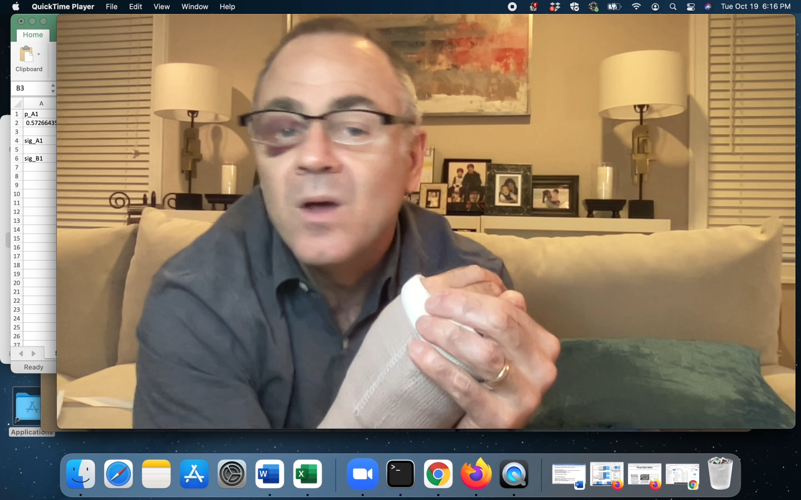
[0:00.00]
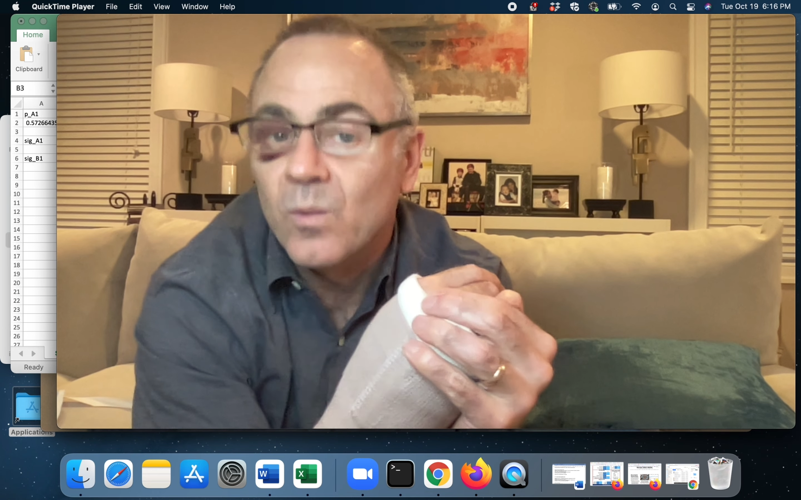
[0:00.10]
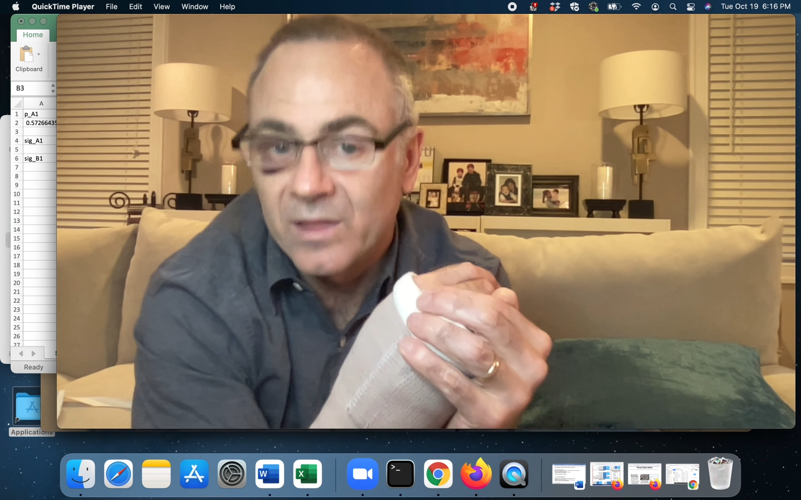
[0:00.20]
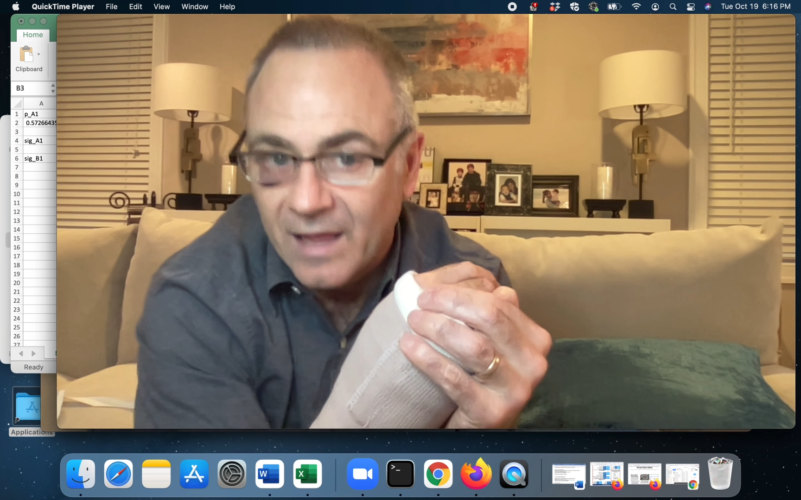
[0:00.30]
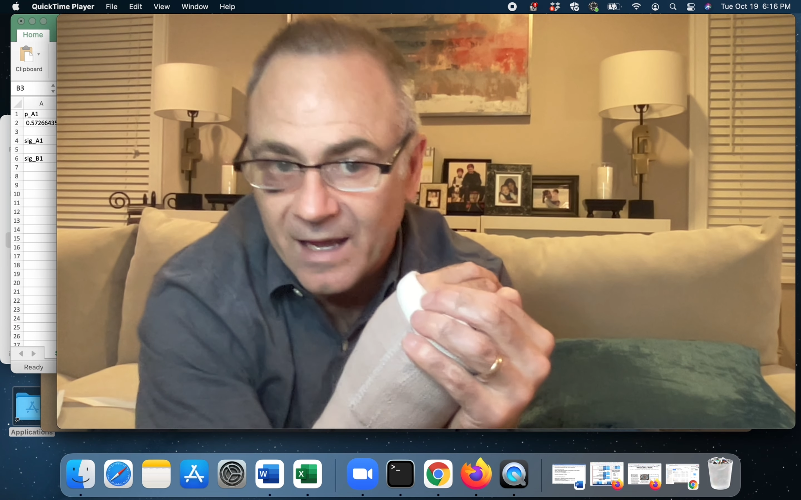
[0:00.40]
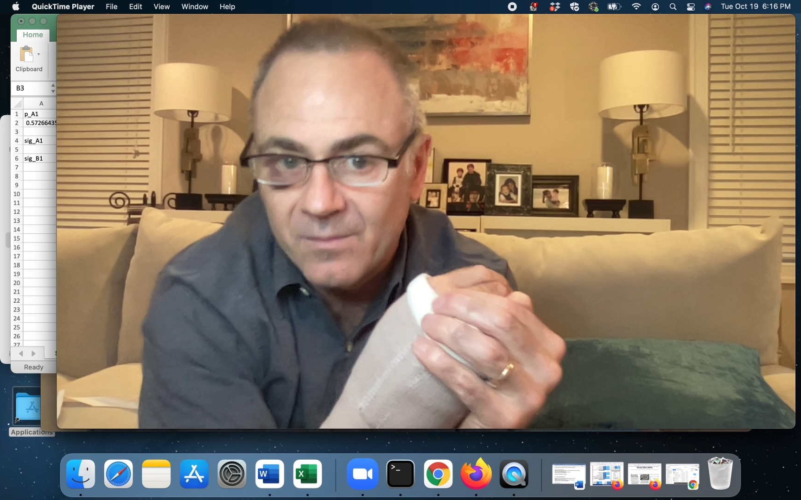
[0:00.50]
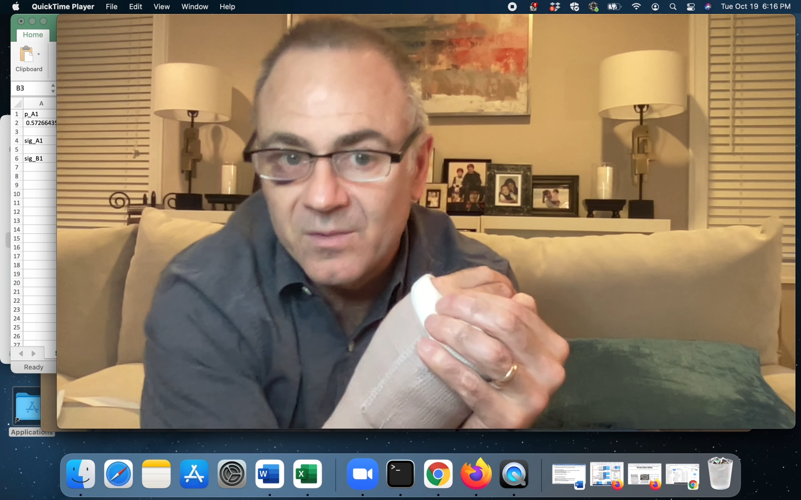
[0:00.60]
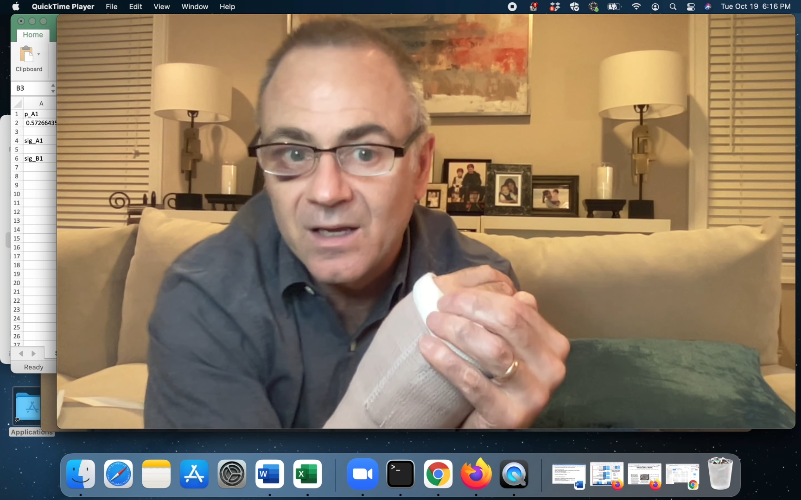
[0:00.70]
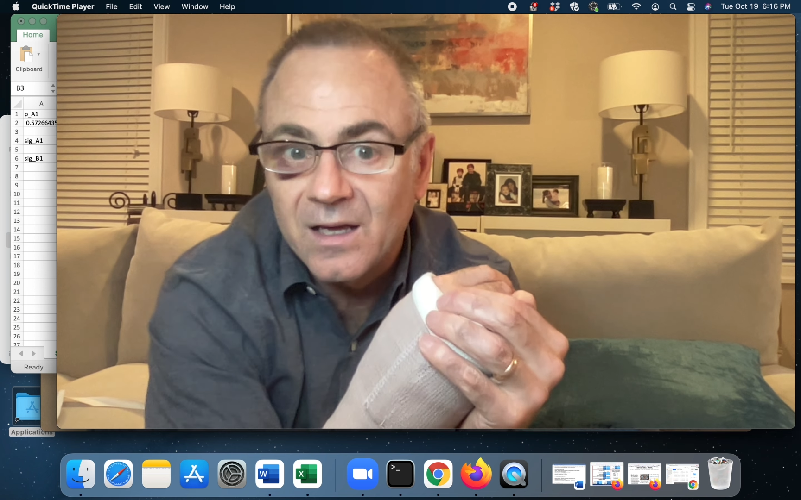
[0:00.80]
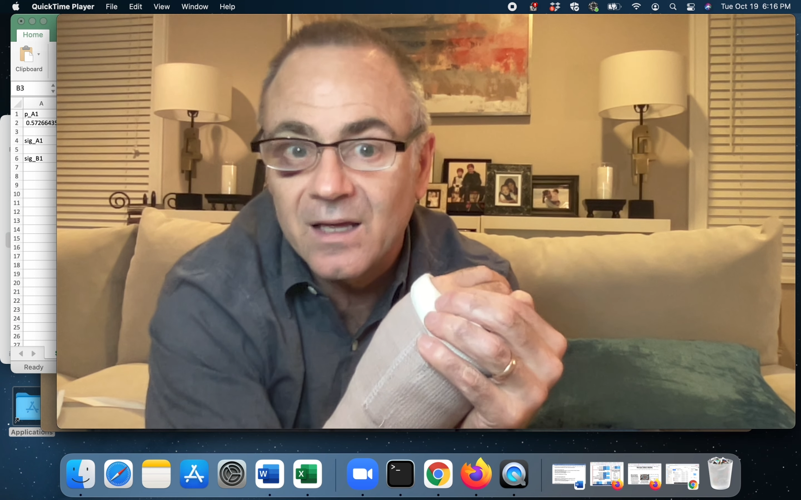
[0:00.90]
When
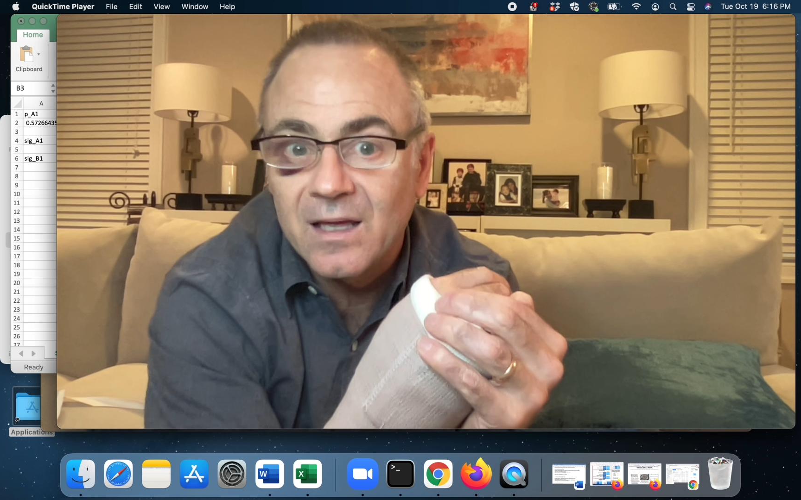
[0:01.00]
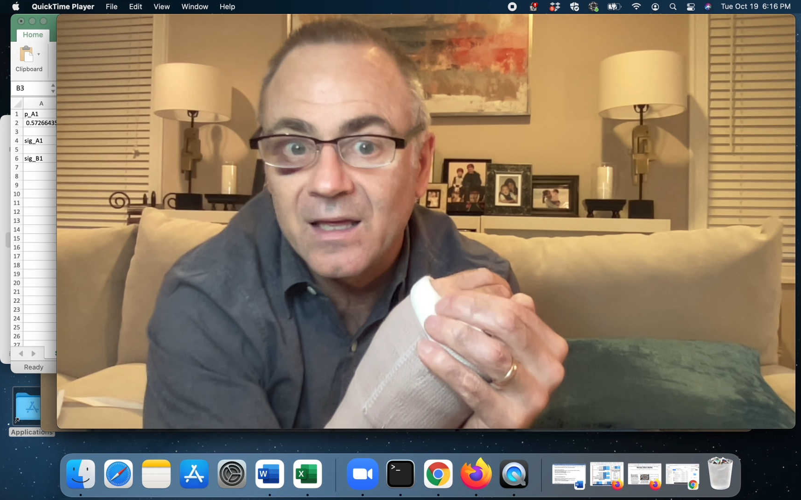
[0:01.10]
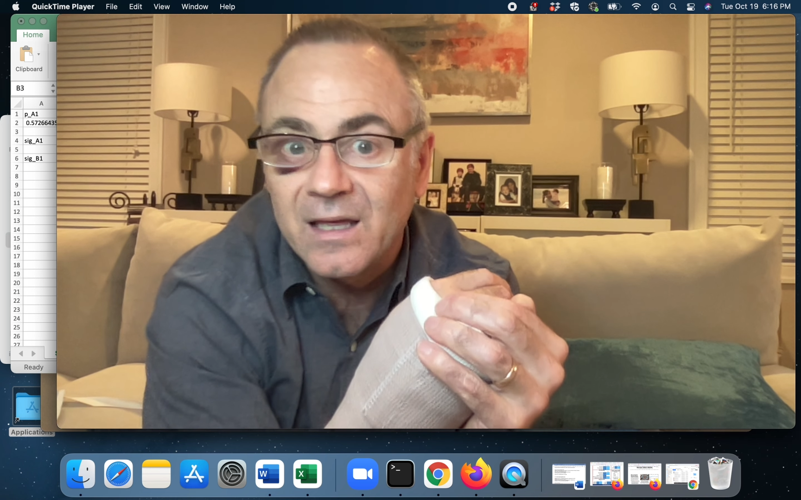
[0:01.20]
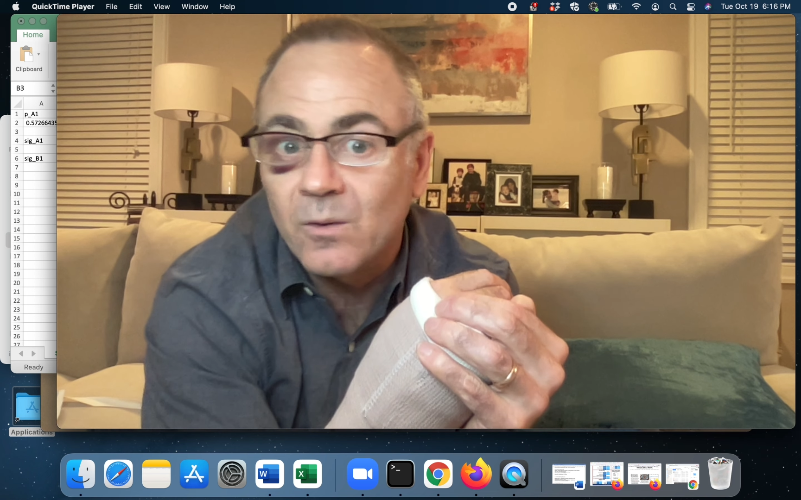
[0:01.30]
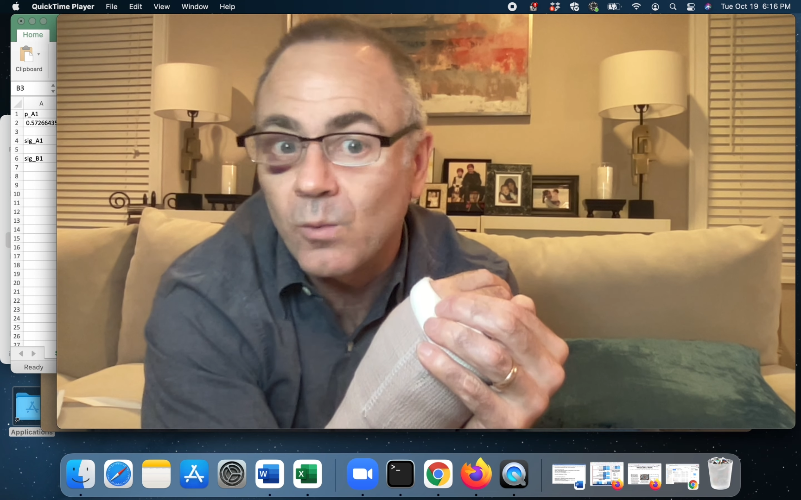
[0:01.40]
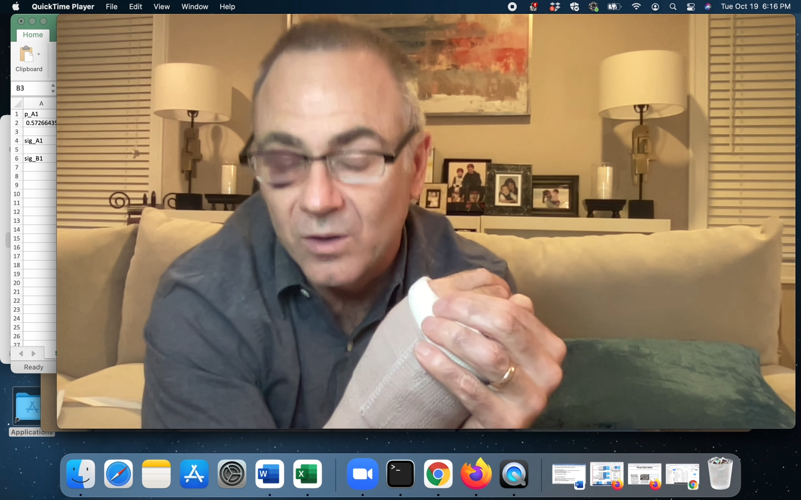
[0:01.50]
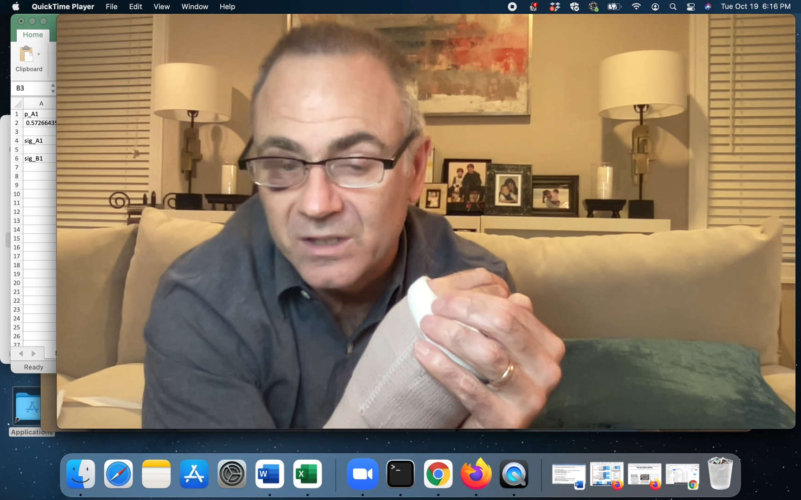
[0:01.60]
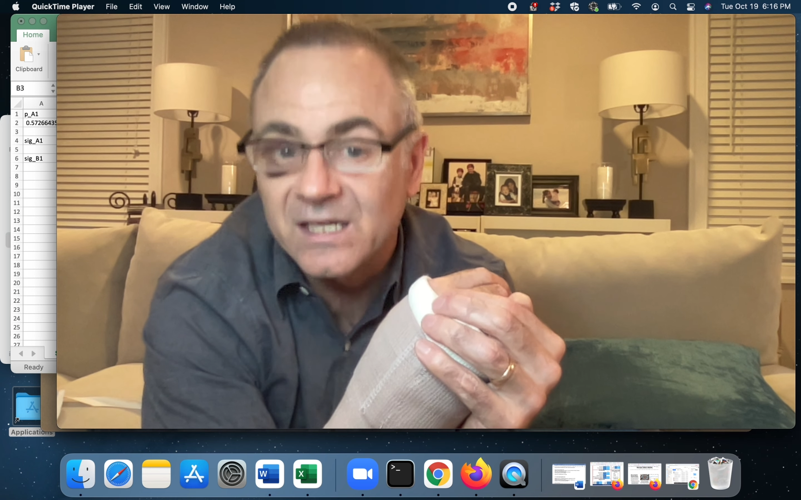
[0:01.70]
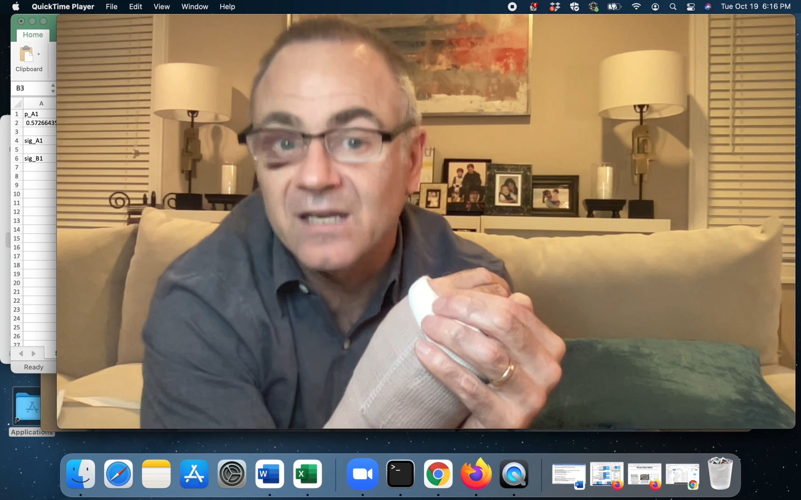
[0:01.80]
lambda equals